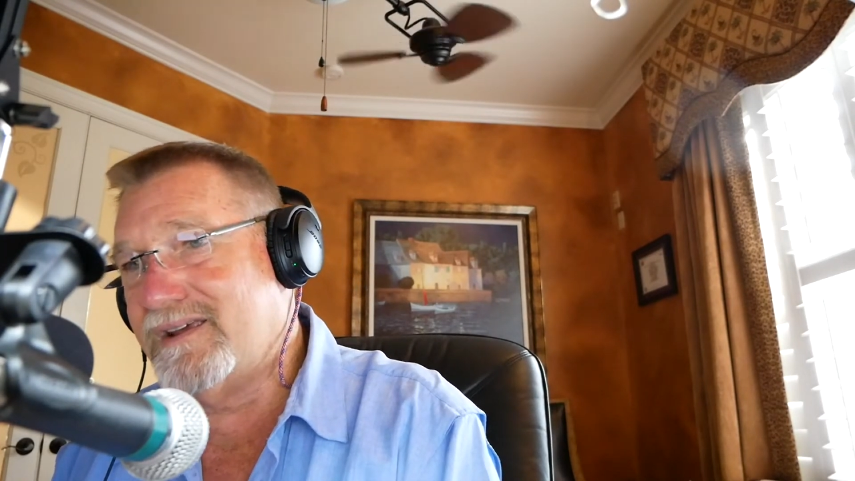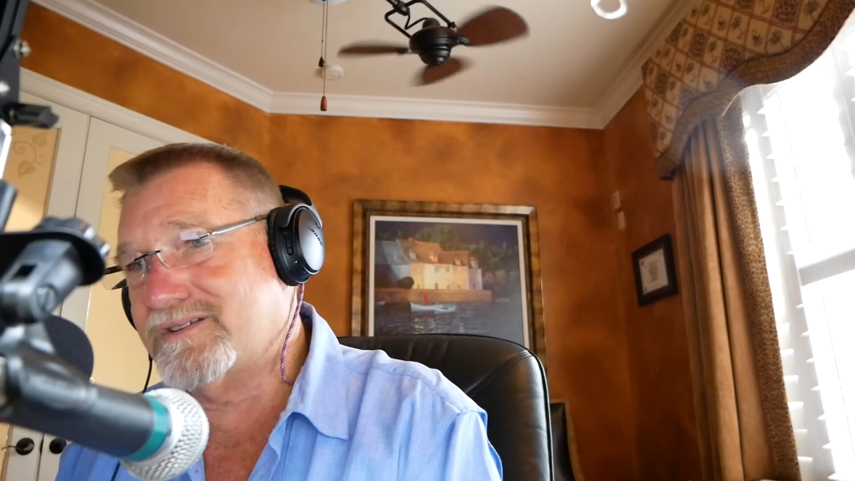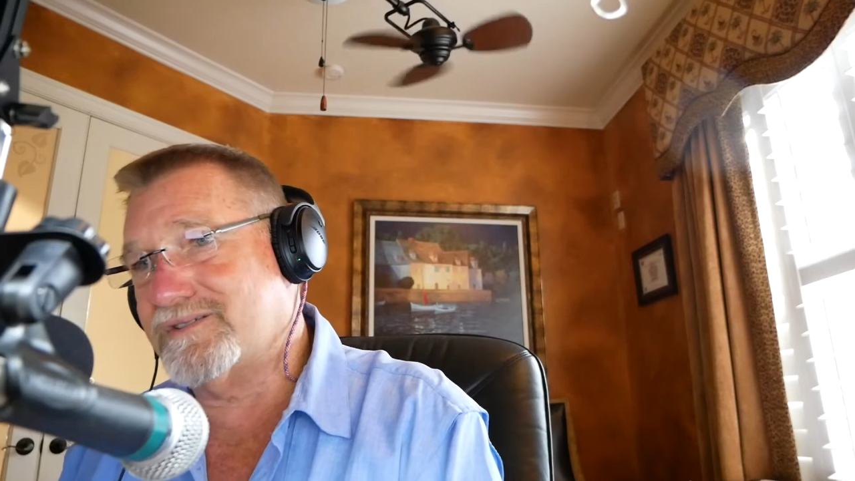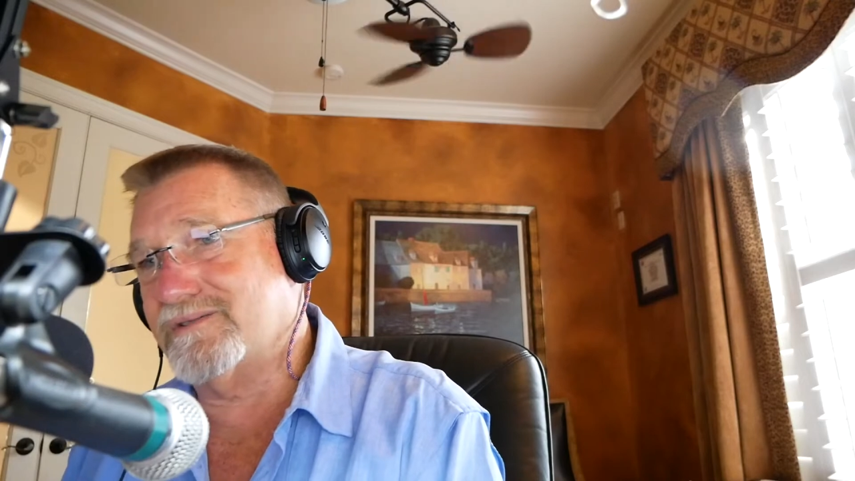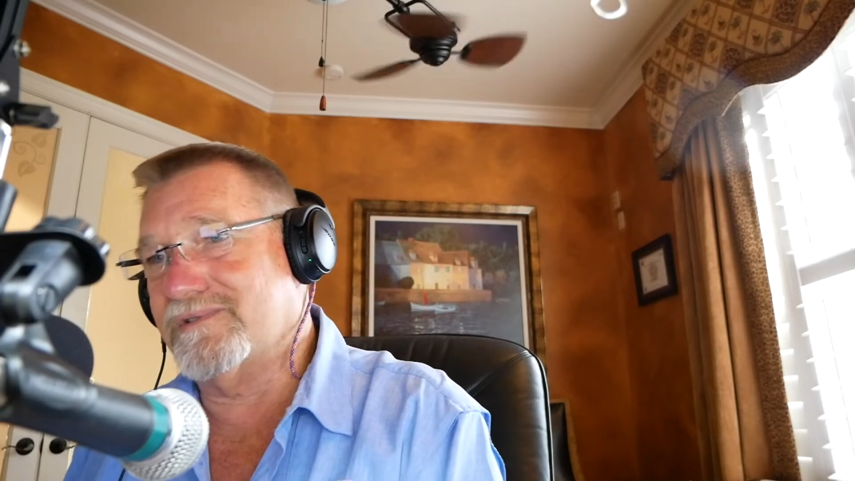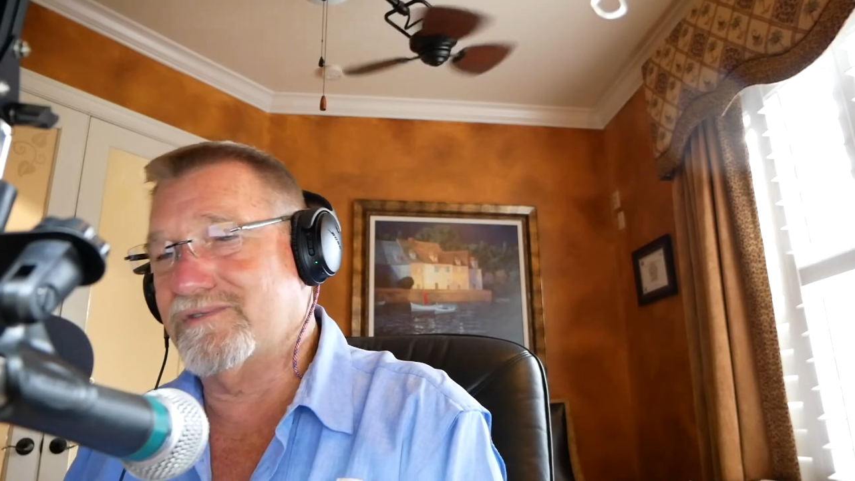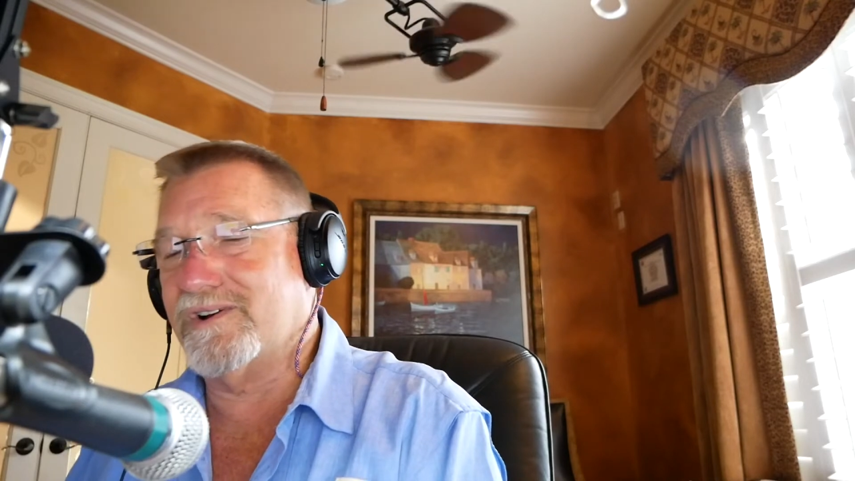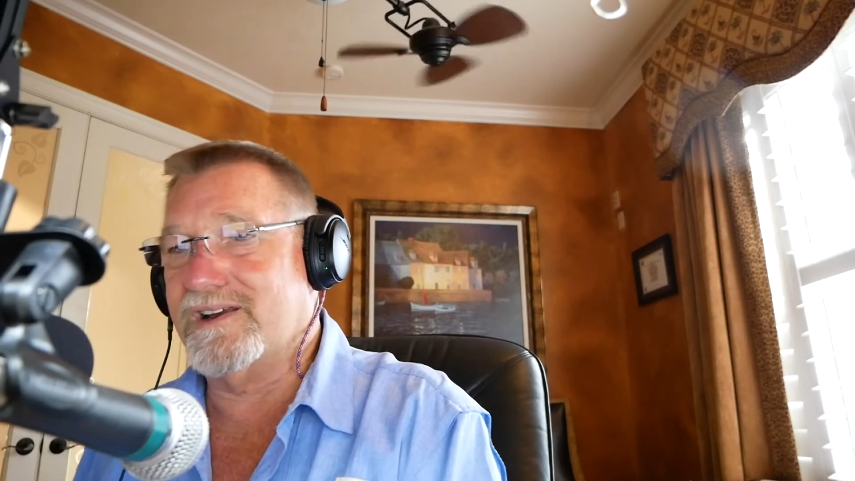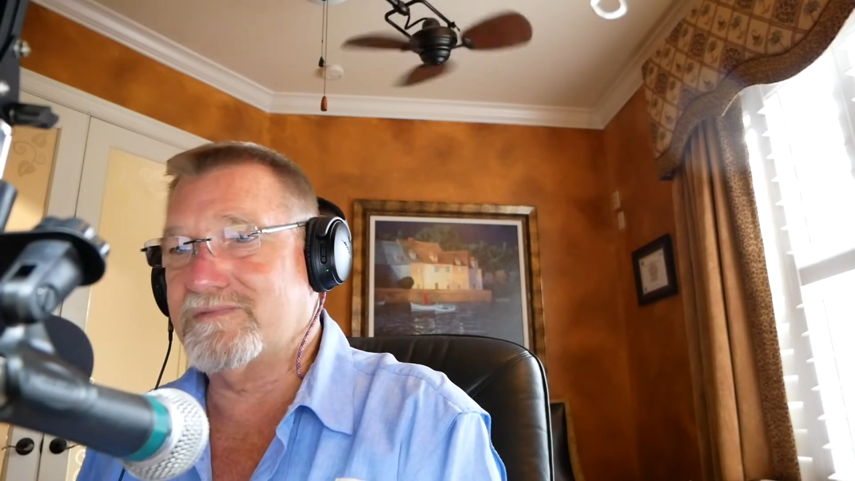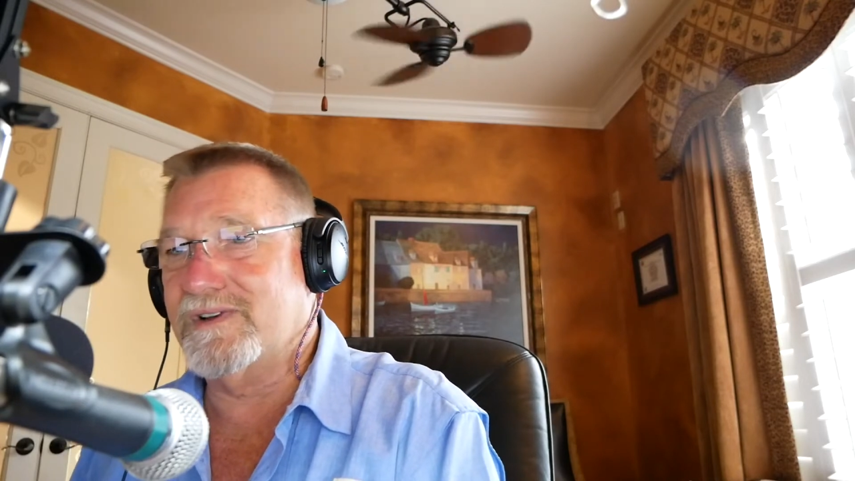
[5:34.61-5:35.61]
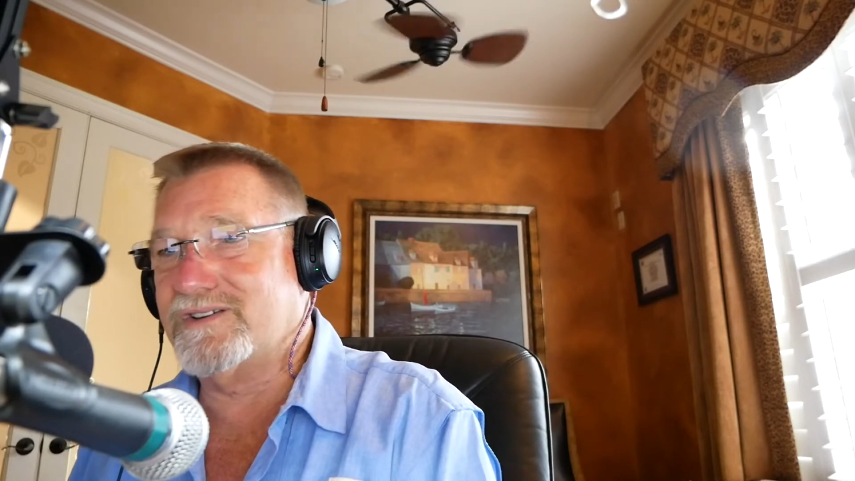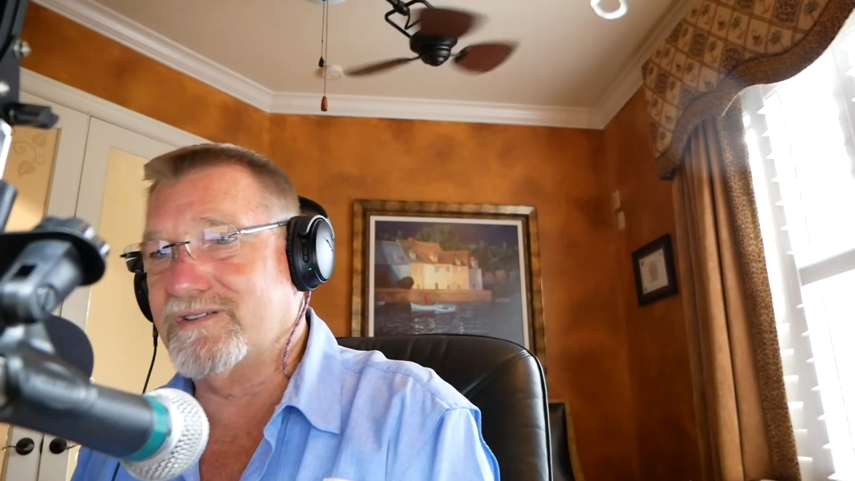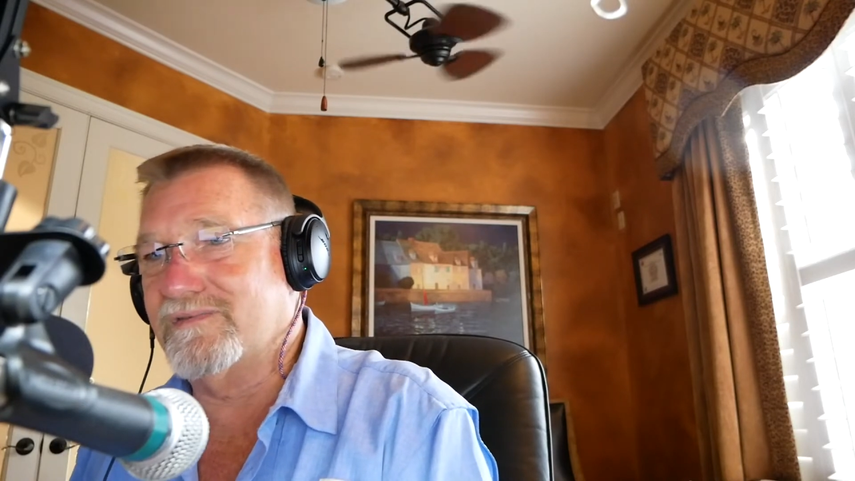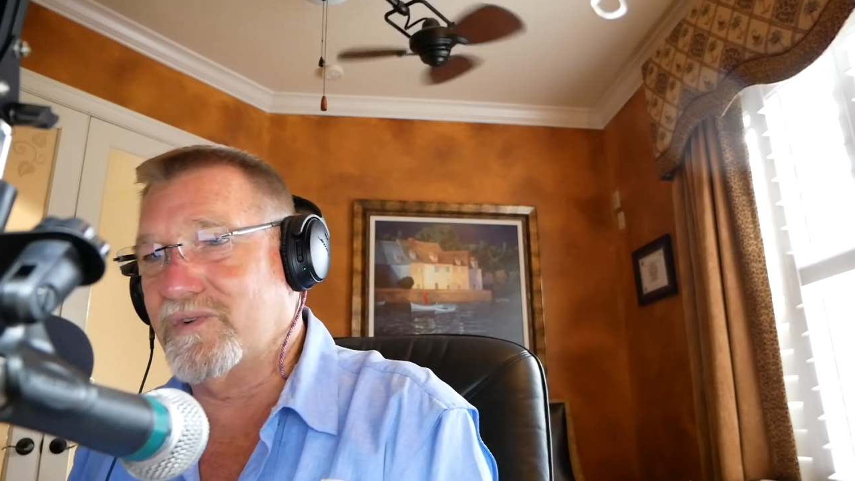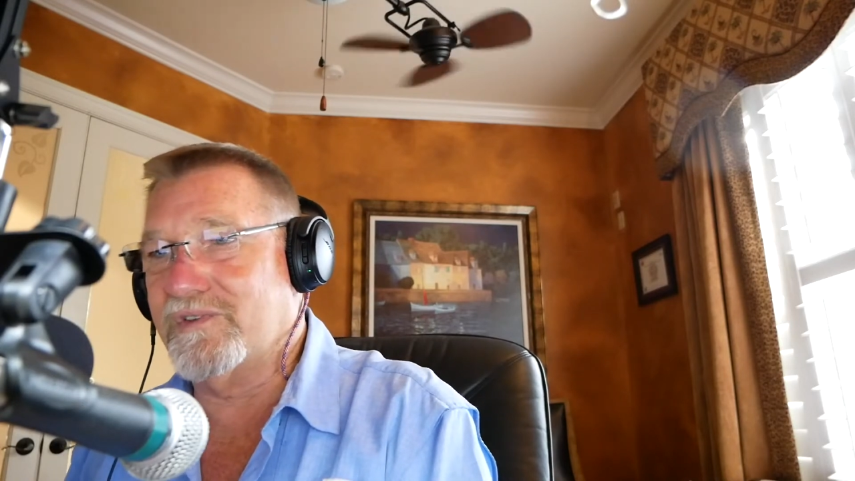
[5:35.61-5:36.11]
So the
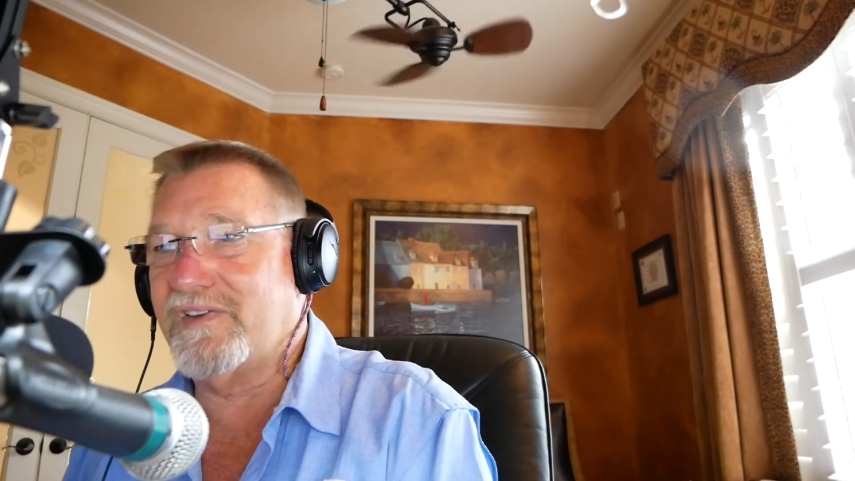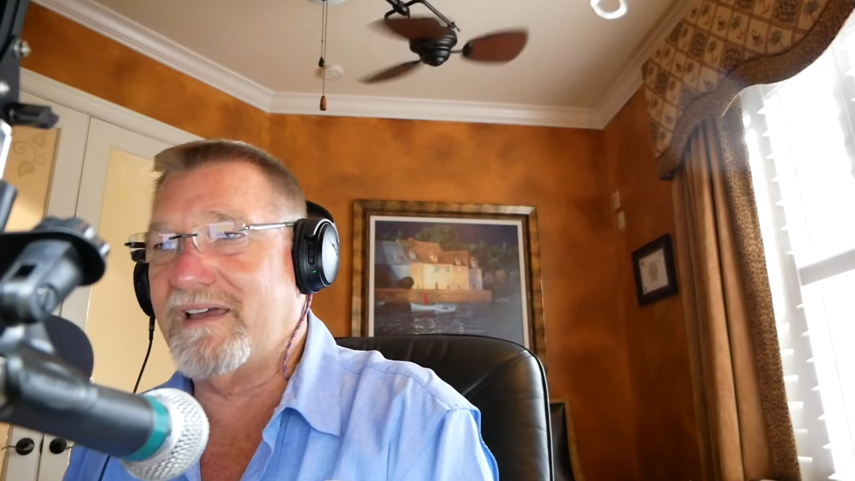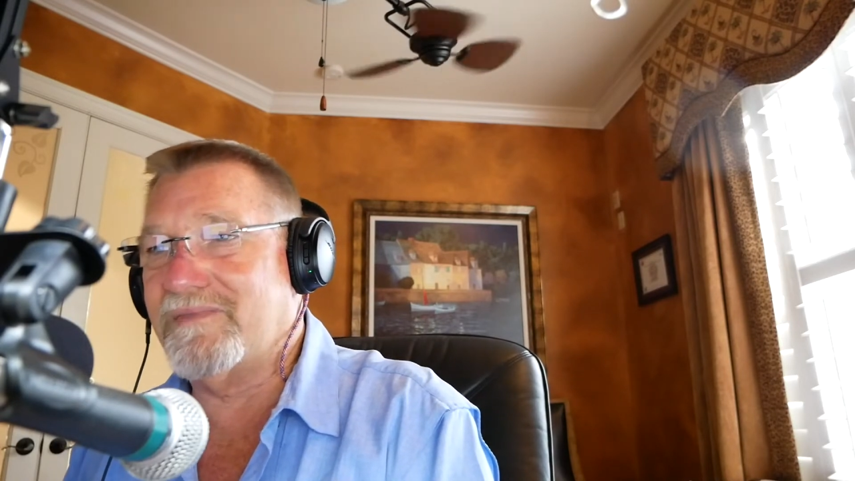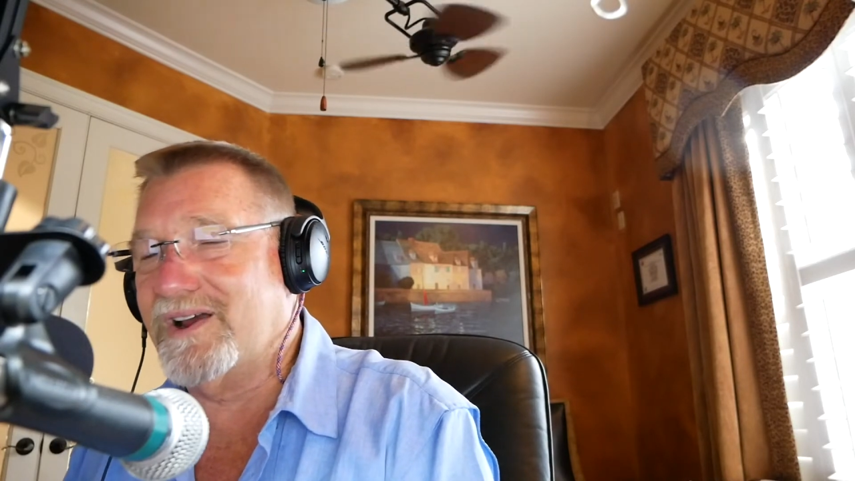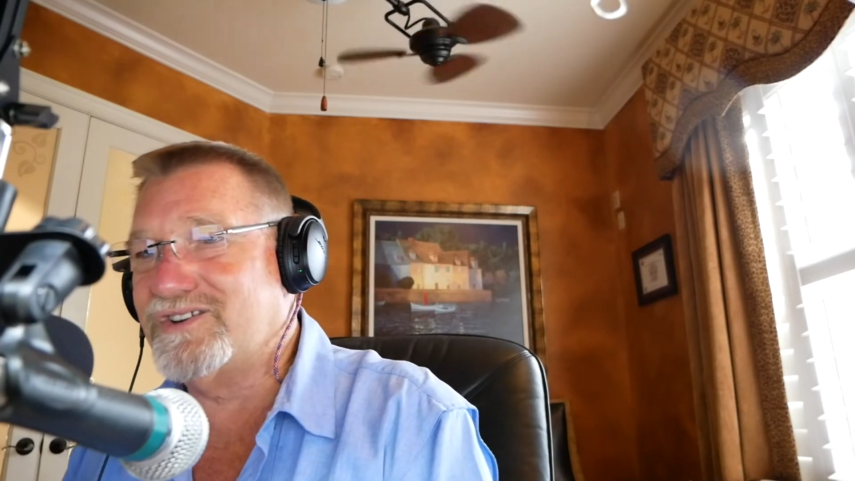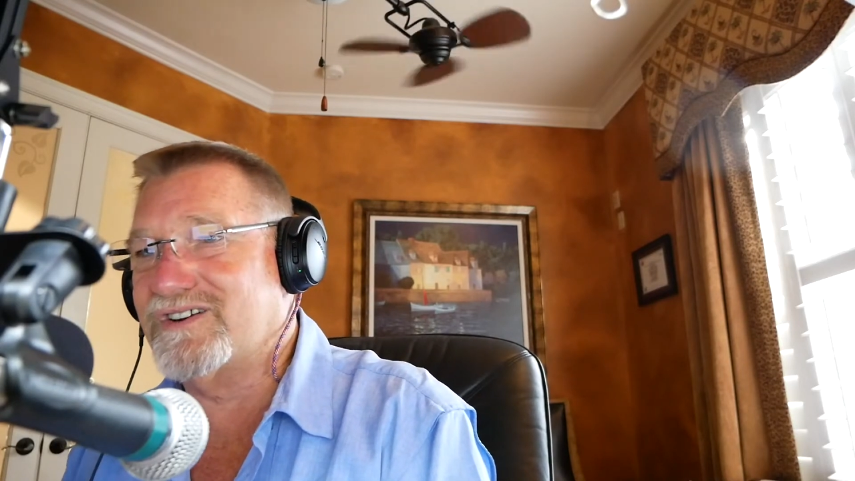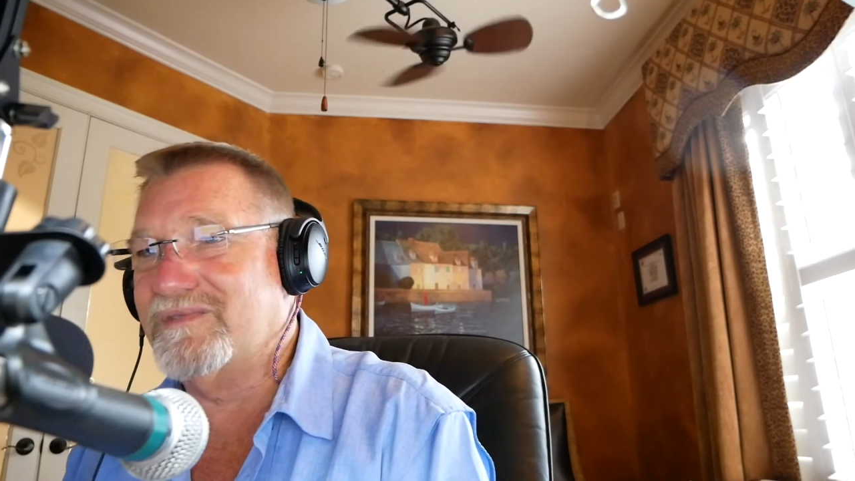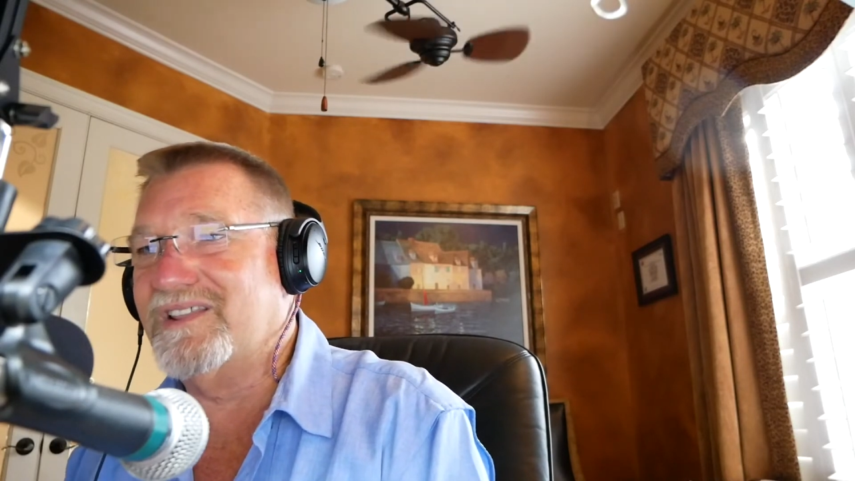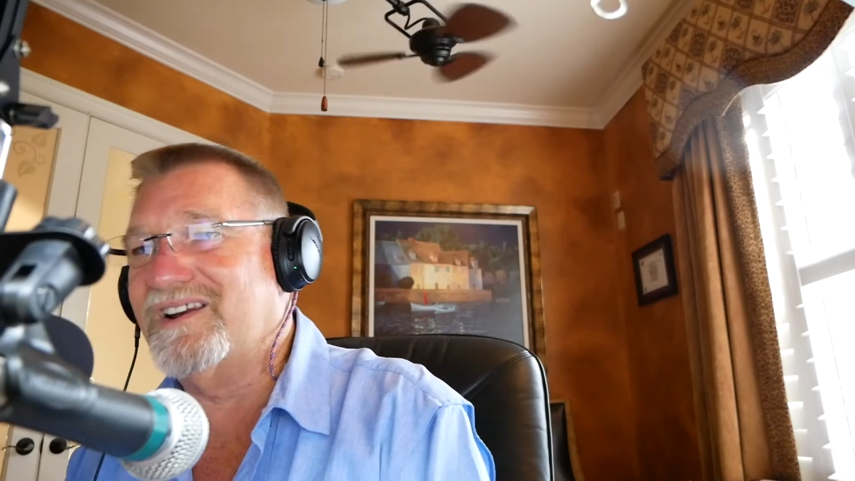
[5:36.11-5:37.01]
transmission or the vibration will be the